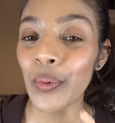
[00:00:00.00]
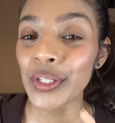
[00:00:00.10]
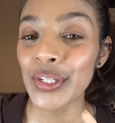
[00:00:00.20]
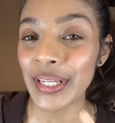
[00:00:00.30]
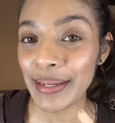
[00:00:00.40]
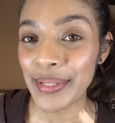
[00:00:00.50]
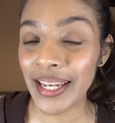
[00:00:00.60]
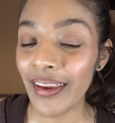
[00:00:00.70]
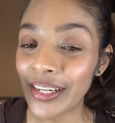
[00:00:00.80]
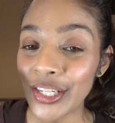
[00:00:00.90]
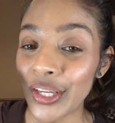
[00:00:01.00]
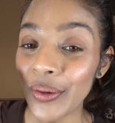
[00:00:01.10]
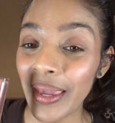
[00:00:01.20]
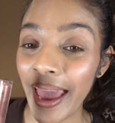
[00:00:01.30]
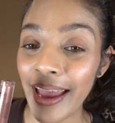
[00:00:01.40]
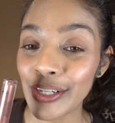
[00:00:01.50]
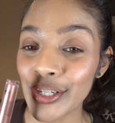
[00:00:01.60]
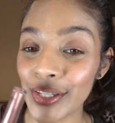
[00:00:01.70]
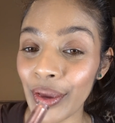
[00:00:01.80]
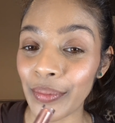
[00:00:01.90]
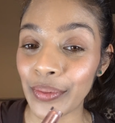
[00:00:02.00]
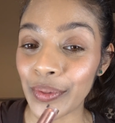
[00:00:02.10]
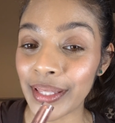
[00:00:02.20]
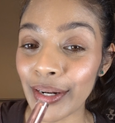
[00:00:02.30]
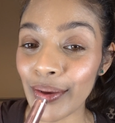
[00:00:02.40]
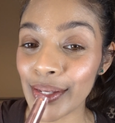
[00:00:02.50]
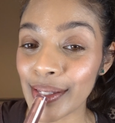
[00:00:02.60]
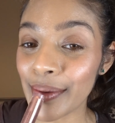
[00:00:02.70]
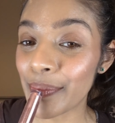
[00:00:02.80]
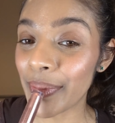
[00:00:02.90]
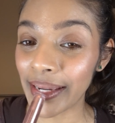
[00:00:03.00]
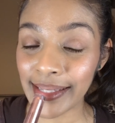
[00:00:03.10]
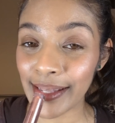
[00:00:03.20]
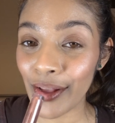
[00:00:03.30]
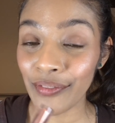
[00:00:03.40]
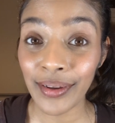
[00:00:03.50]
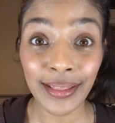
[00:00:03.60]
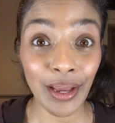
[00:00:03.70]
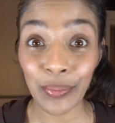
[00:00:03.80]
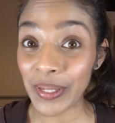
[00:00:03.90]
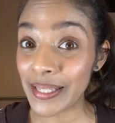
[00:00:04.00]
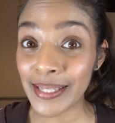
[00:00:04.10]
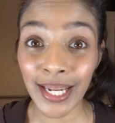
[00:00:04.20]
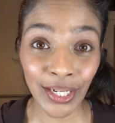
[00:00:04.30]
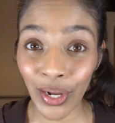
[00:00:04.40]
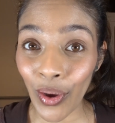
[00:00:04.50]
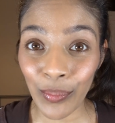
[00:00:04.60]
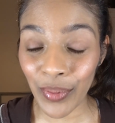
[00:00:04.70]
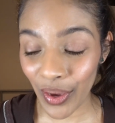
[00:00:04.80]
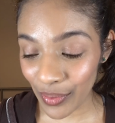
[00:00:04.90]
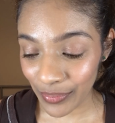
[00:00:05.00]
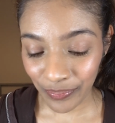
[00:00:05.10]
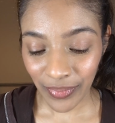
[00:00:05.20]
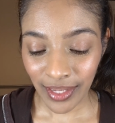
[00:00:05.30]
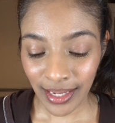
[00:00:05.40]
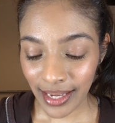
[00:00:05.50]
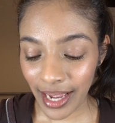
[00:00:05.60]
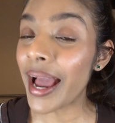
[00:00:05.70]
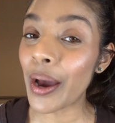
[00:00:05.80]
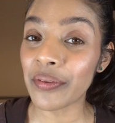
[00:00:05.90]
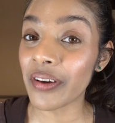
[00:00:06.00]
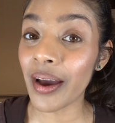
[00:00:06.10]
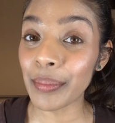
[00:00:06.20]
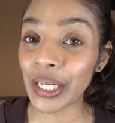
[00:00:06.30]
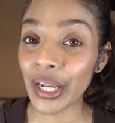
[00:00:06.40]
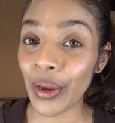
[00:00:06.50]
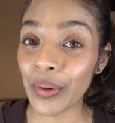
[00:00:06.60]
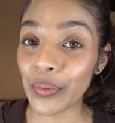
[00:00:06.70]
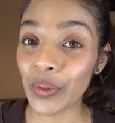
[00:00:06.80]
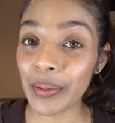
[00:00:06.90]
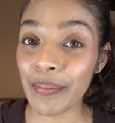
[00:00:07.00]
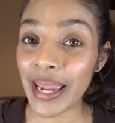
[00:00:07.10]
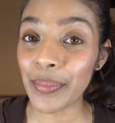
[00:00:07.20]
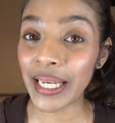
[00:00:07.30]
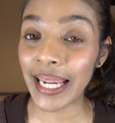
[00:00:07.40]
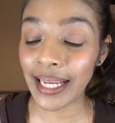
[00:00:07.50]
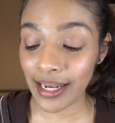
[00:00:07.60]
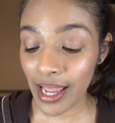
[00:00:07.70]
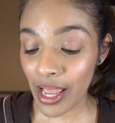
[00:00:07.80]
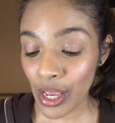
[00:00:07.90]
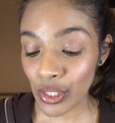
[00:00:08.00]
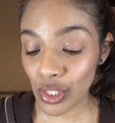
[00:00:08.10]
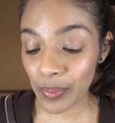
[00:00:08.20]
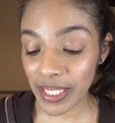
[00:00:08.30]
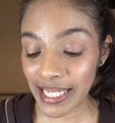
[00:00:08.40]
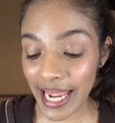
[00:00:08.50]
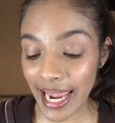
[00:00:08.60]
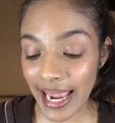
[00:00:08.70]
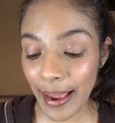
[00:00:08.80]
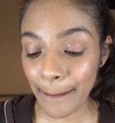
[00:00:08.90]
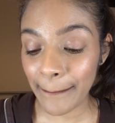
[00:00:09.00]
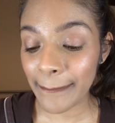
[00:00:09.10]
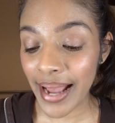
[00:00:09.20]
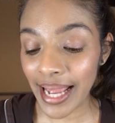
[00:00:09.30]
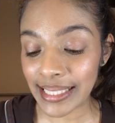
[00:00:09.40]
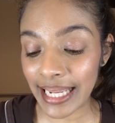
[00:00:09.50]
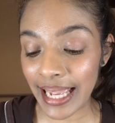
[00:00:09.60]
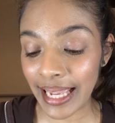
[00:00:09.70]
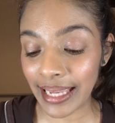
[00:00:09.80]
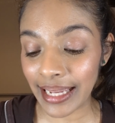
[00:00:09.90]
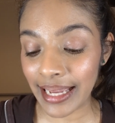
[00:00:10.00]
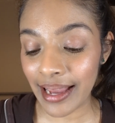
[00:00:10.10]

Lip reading: once your lips are lined, you can just go in with the gloss by itself. That'll be a stunning combo. However, I'm going to go in with a Maybelline Superstay Matte Ink